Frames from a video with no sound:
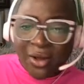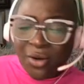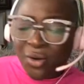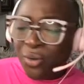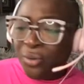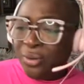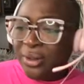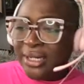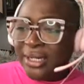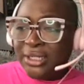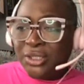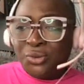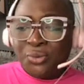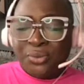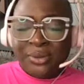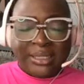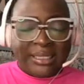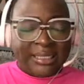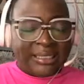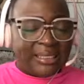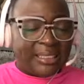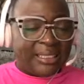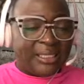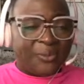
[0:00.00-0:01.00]
only
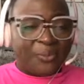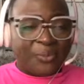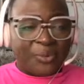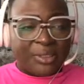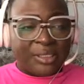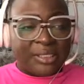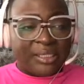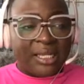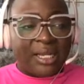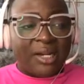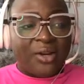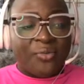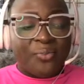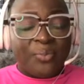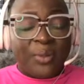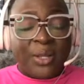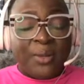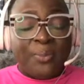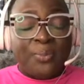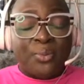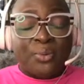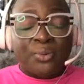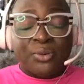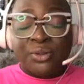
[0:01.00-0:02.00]
26% of
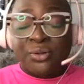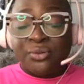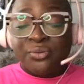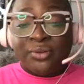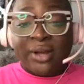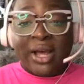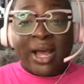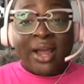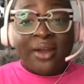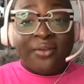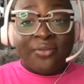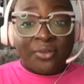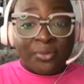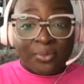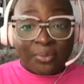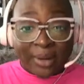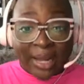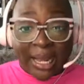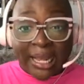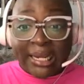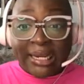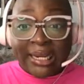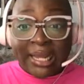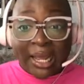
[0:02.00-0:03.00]
people survive from
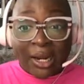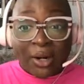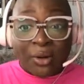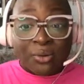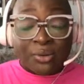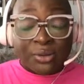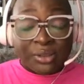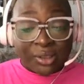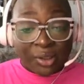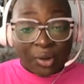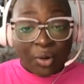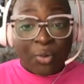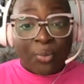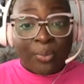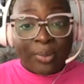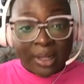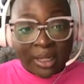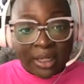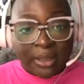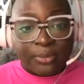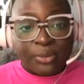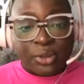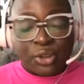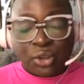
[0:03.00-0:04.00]
bilateral
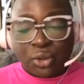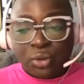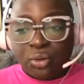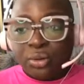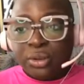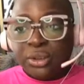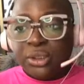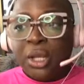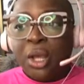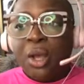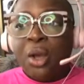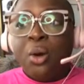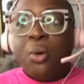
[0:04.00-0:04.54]
cerebellum strokes.